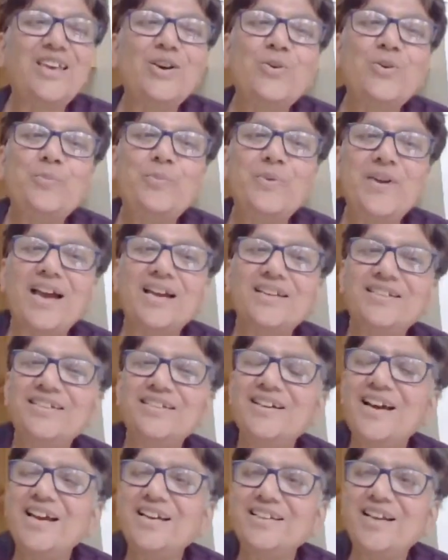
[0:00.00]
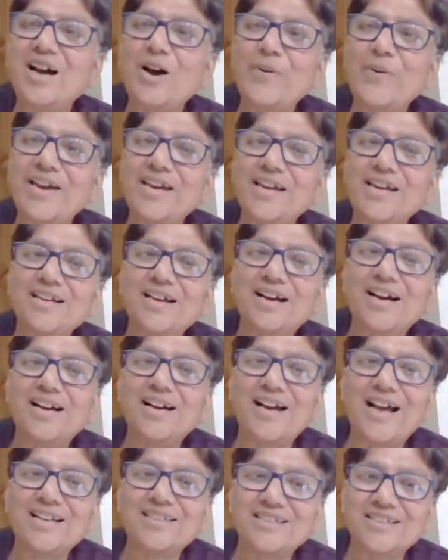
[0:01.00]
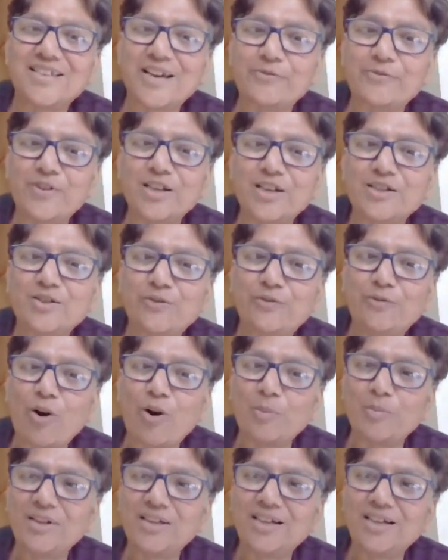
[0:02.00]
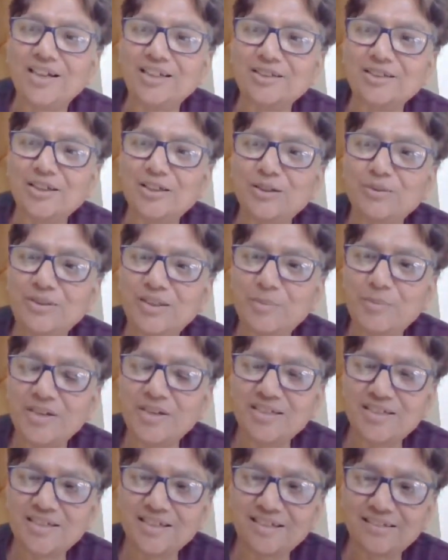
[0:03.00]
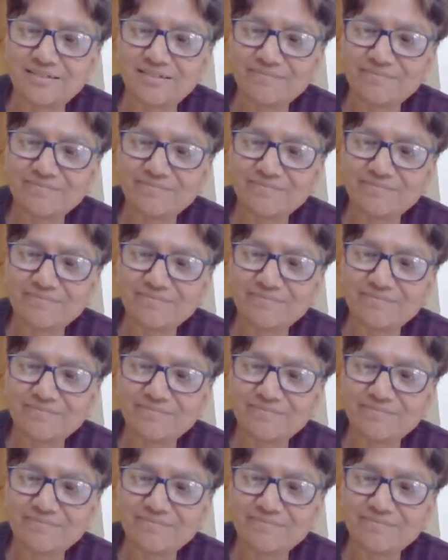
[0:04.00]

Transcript: you, Beata. And now I ask Stefan to formally conclude the meeting.